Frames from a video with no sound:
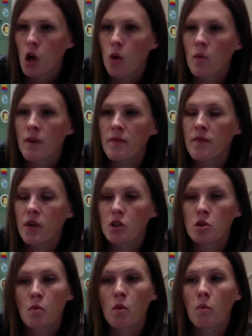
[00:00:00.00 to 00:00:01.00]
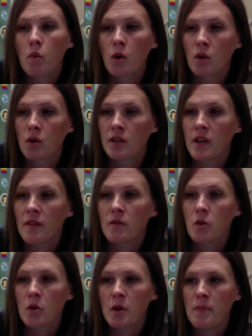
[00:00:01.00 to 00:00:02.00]
with virtual world of
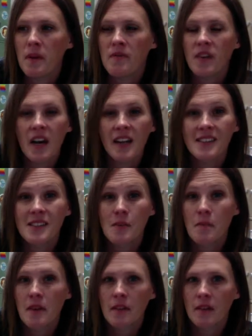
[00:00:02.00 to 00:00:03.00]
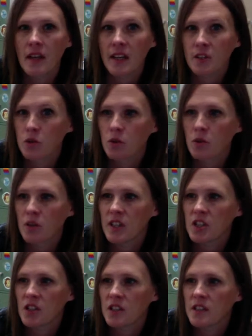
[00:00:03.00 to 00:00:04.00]
creeping vines and mythological
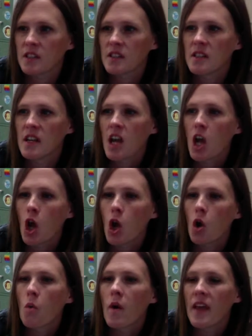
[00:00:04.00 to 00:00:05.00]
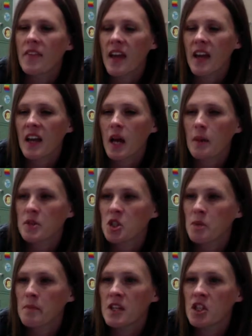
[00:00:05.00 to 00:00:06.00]
creatures. When they accomplish
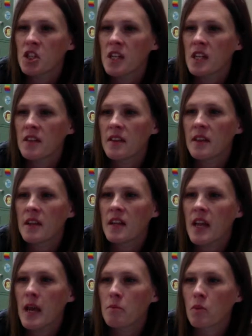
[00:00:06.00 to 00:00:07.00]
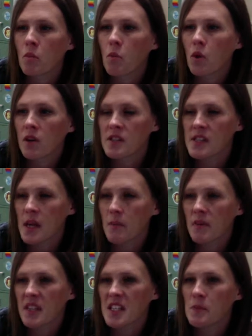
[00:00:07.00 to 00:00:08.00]
a mission, the game rewards them
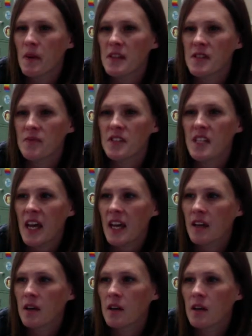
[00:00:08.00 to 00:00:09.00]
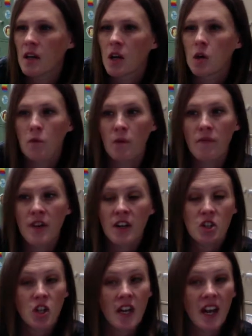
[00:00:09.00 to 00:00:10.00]
with expensive tech,
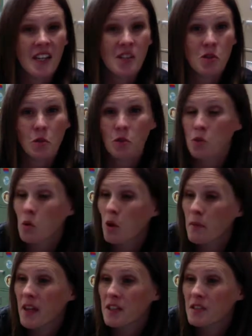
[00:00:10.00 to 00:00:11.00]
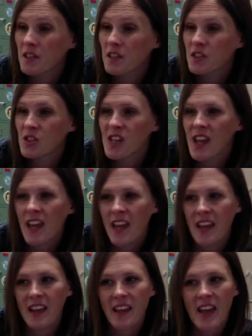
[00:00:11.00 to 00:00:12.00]
revenge on high school tormentors,
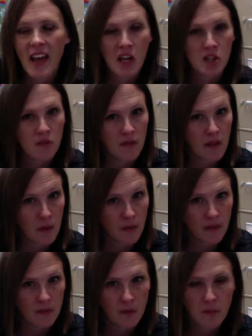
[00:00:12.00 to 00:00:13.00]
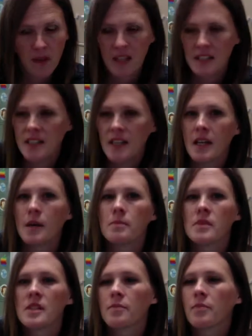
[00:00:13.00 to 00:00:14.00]
and cash flowing from
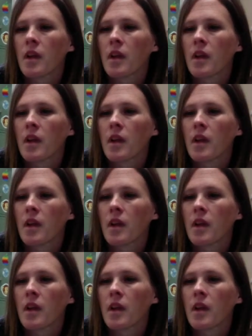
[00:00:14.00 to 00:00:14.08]
ATMs.